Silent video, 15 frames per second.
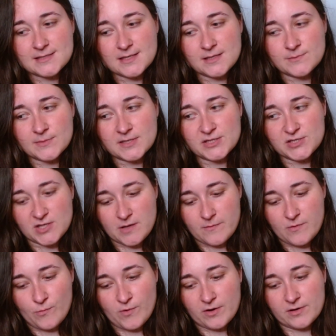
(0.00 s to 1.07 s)
in my
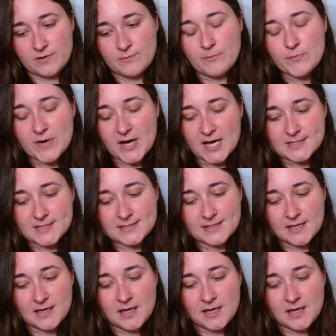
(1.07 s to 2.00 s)
German one, but